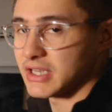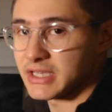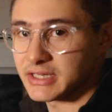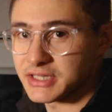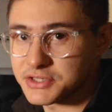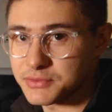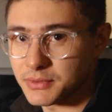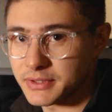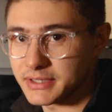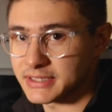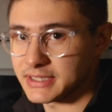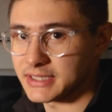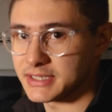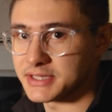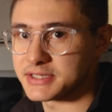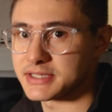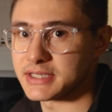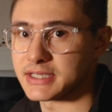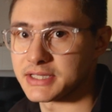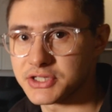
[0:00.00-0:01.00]
It is what it
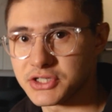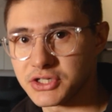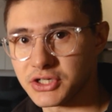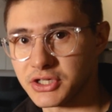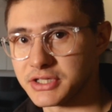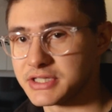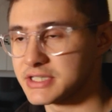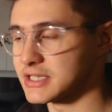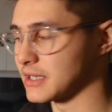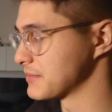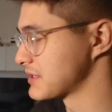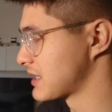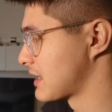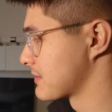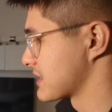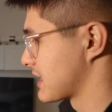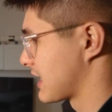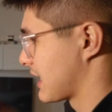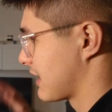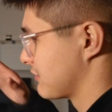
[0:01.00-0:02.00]
is. It's good.
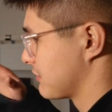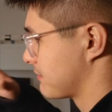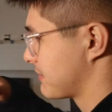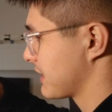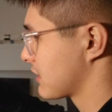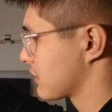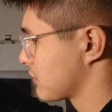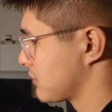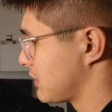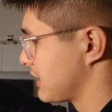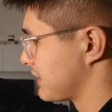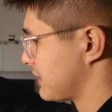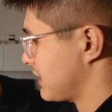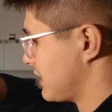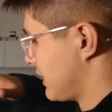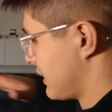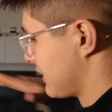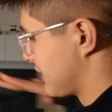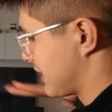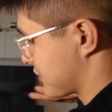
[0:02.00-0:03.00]
Sometimes I have a bigger one
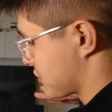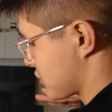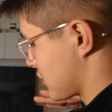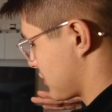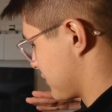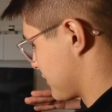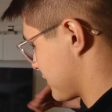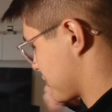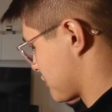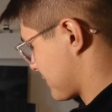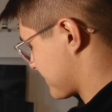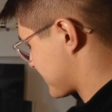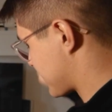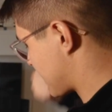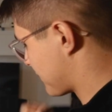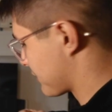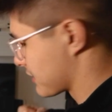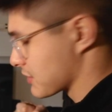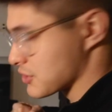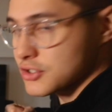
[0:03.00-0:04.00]
that jumps
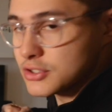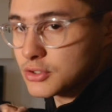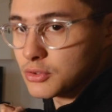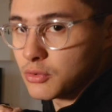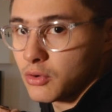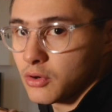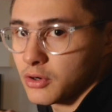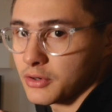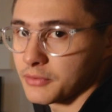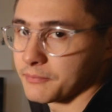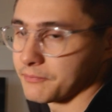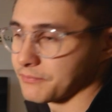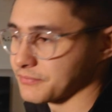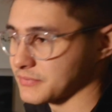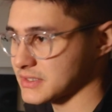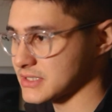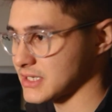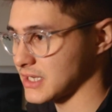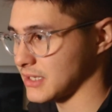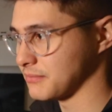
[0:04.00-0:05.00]
out with a shoehorn
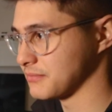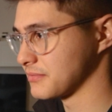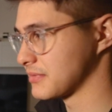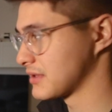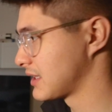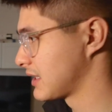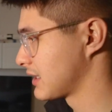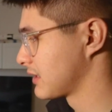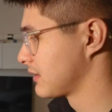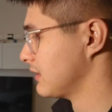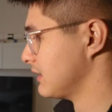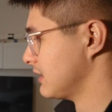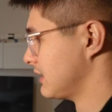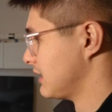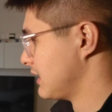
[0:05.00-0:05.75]
type thing.